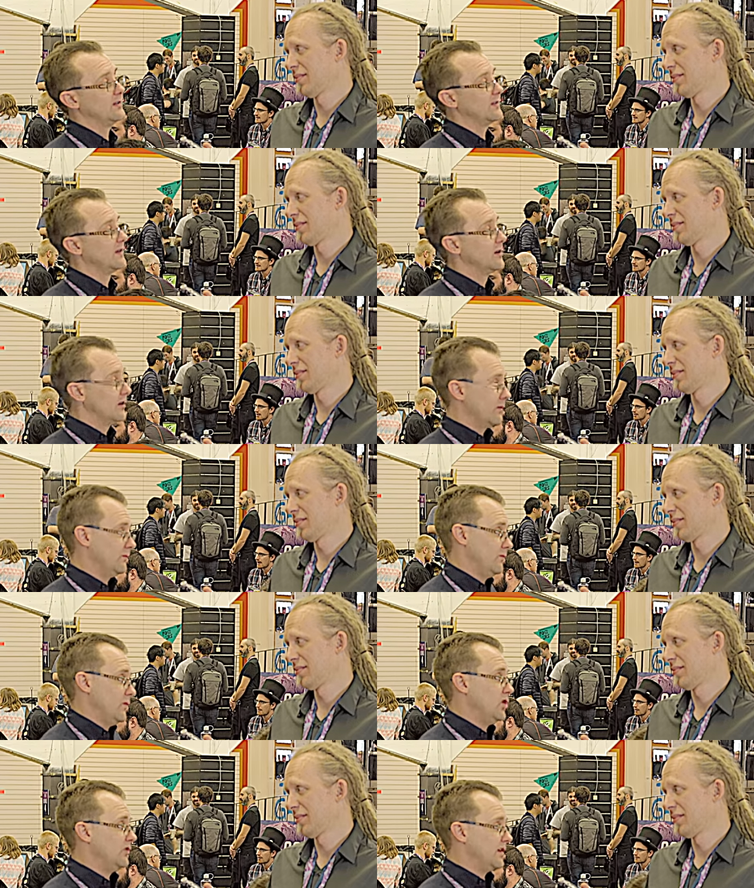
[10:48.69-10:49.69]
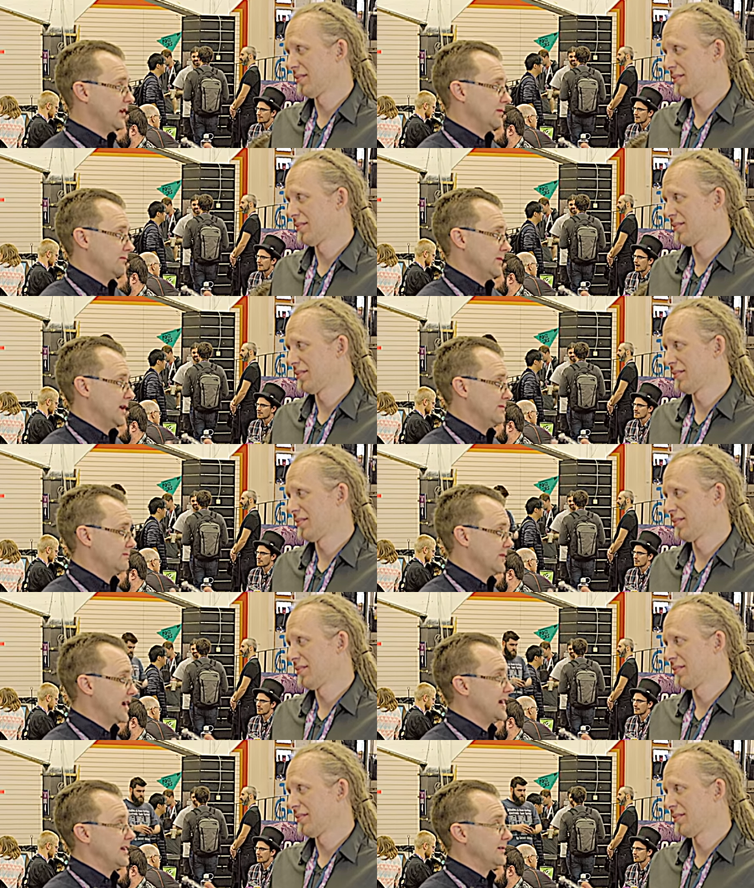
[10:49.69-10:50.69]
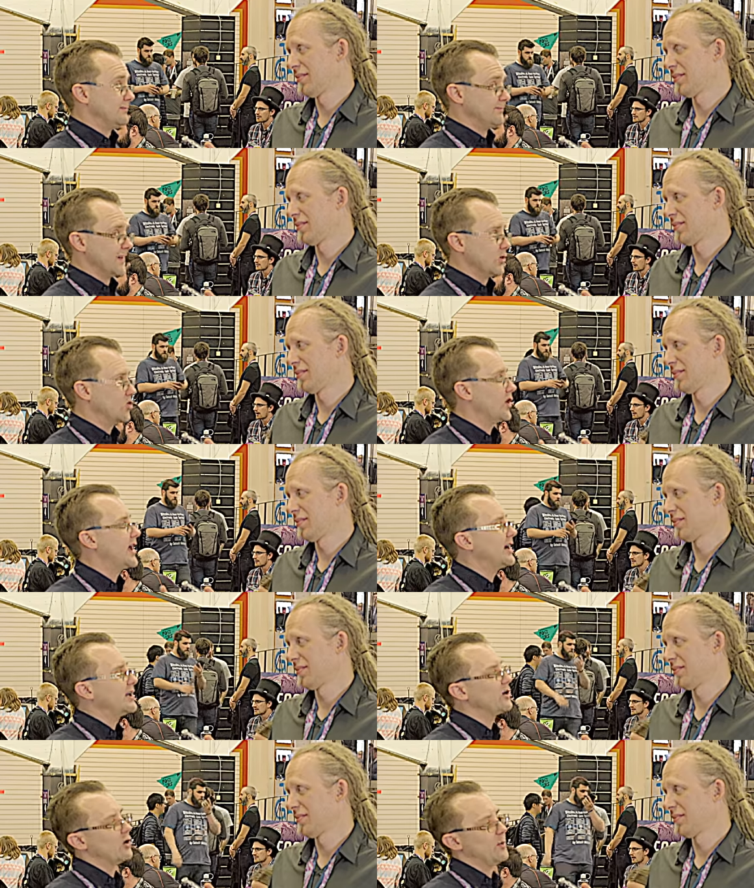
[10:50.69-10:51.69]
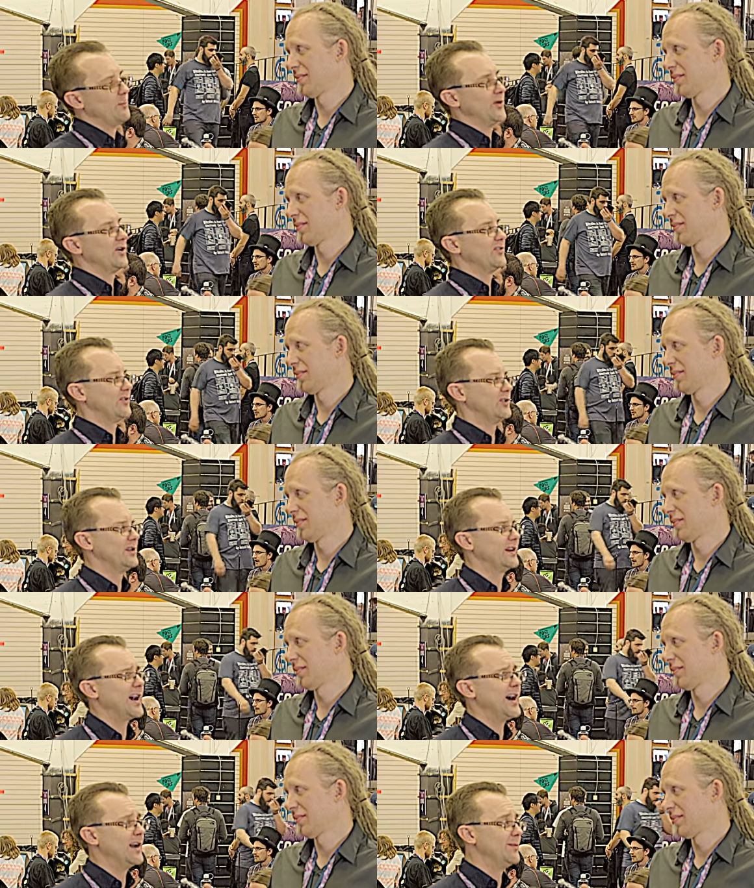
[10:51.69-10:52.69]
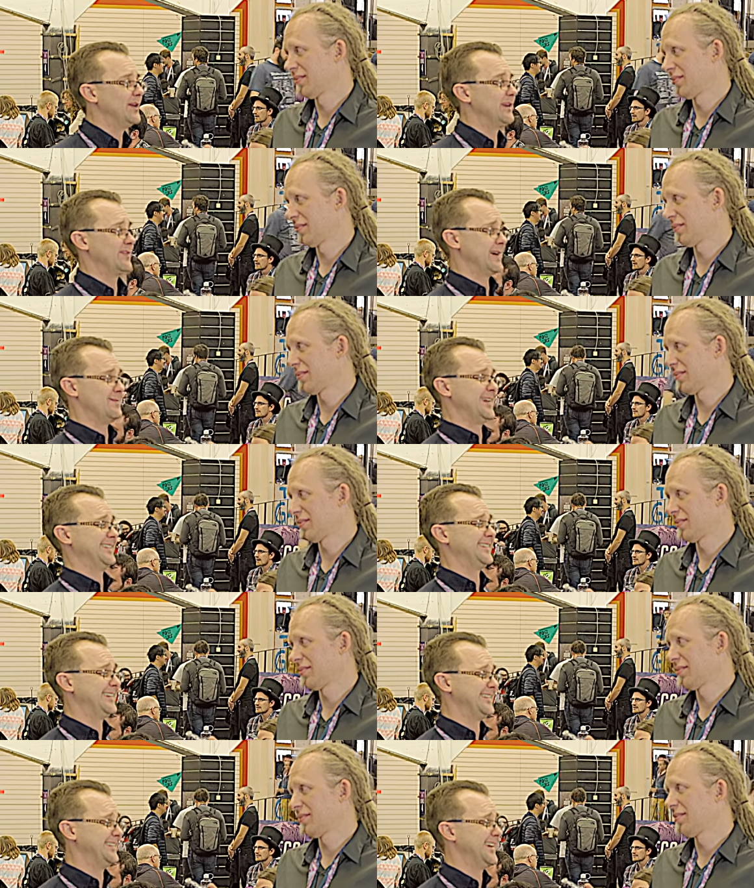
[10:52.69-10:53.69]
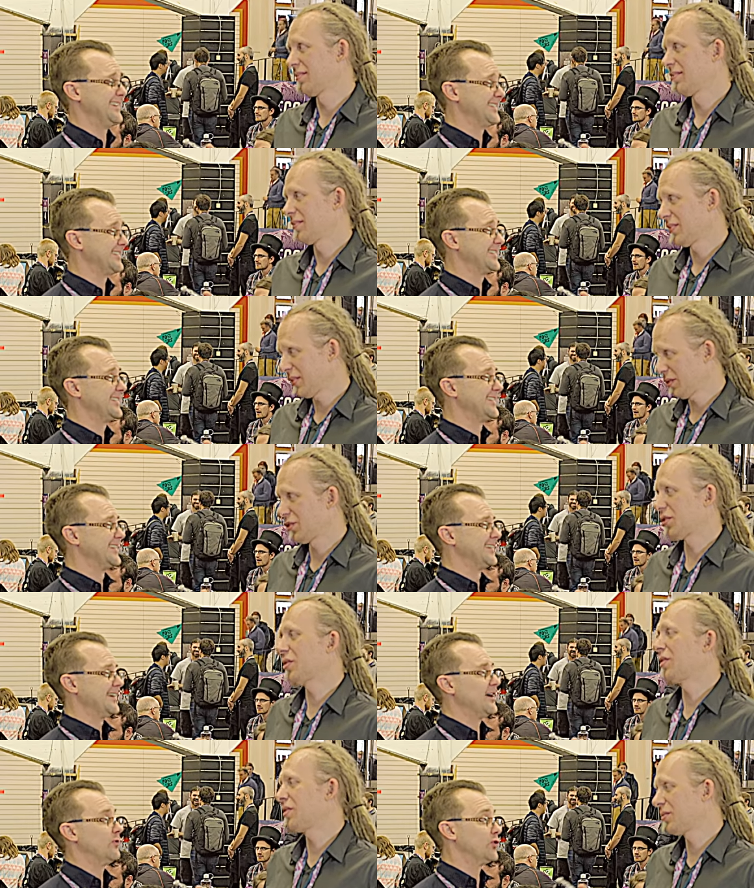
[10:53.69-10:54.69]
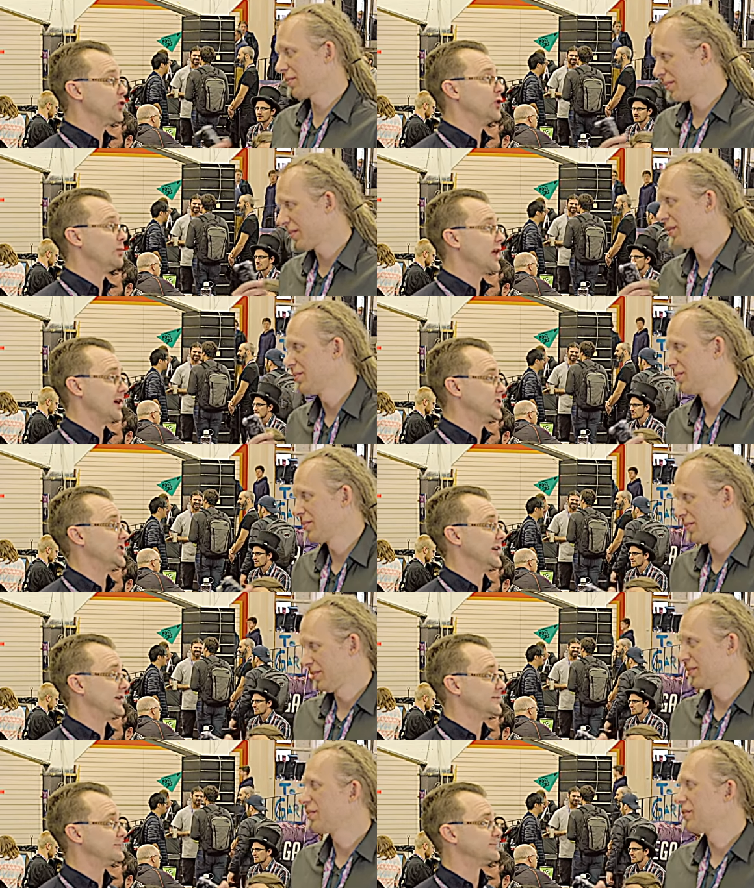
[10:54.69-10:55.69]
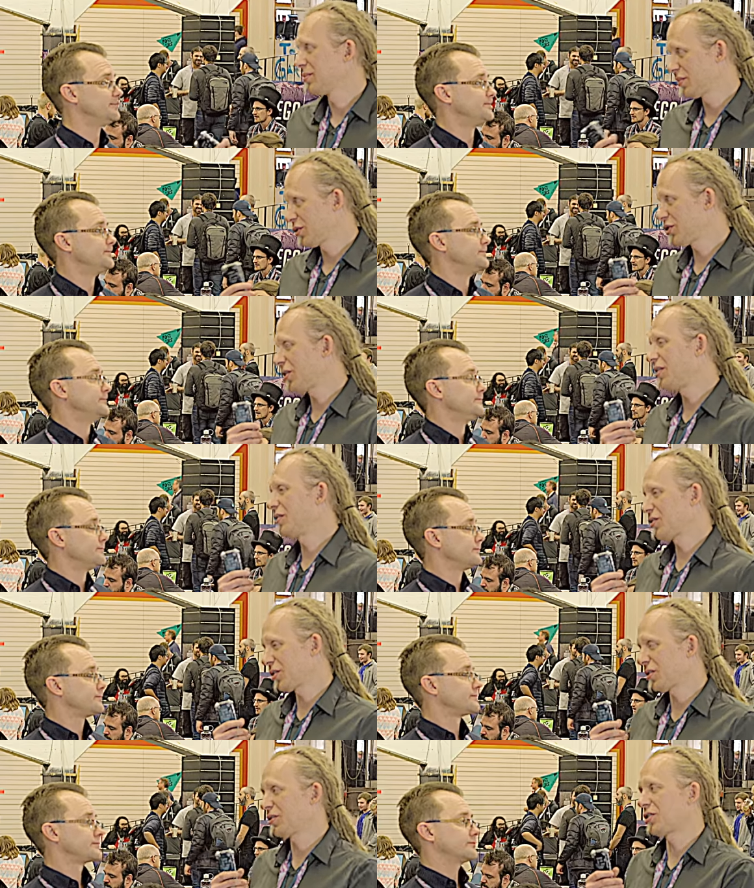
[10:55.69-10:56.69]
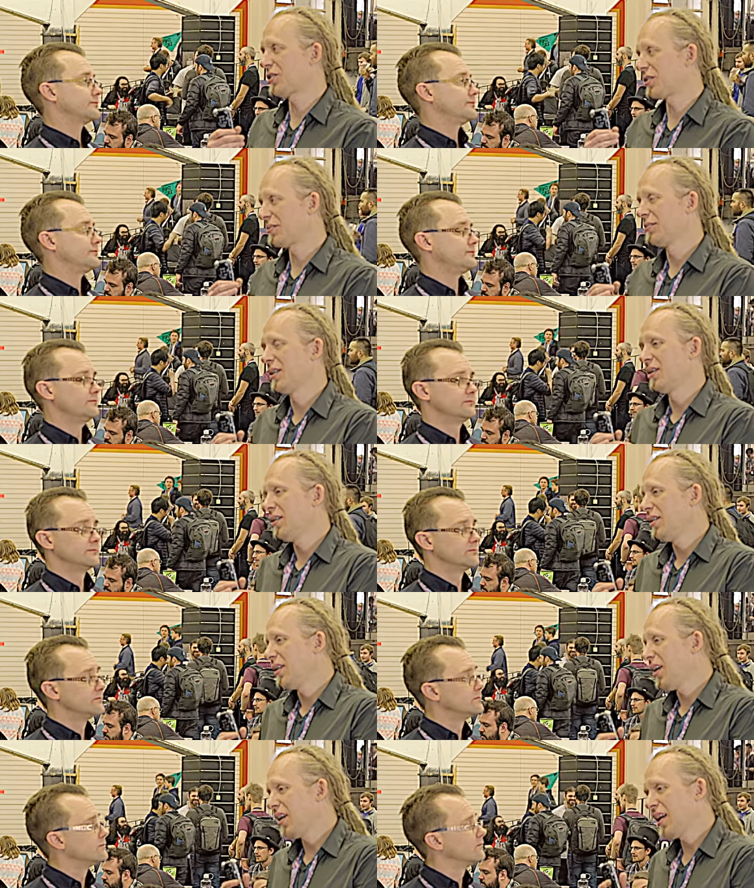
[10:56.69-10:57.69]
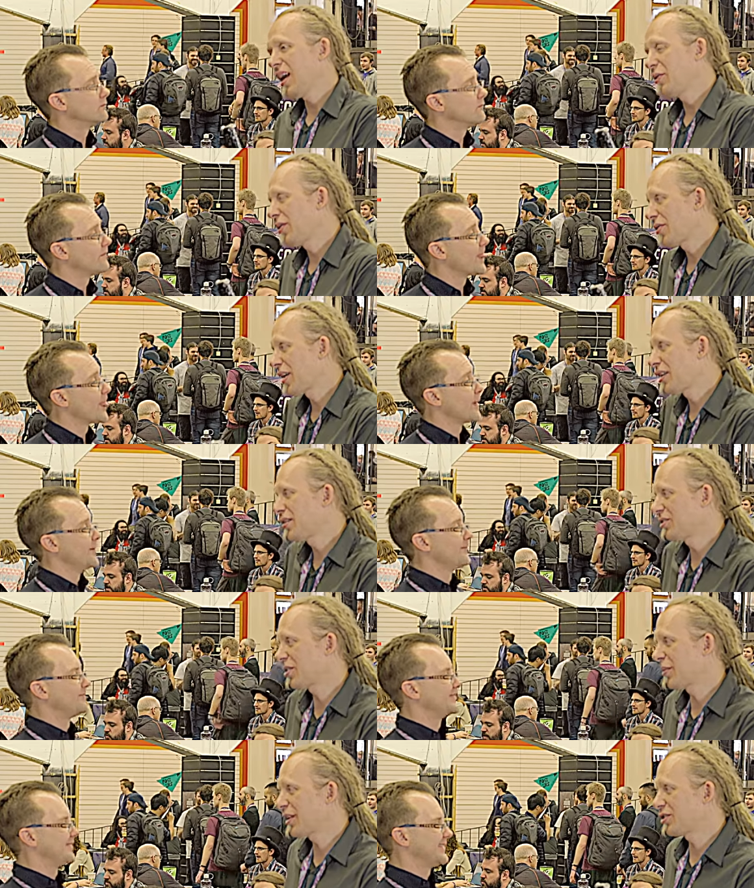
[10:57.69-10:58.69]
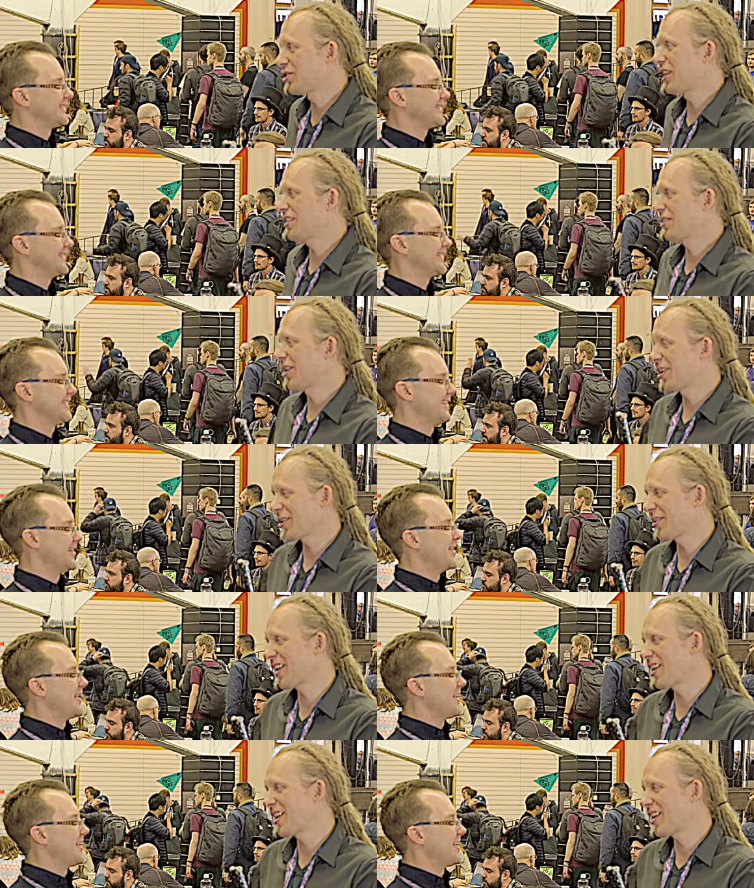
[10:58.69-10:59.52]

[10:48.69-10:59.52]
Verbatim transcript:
Speaker 1: voice using and kind of creating your own personal economy, if that makes any sense, uh,
Speaker 2: sure. uh, through blockchain. Sure, sure, sure. All right. Well, thank you so much, Jason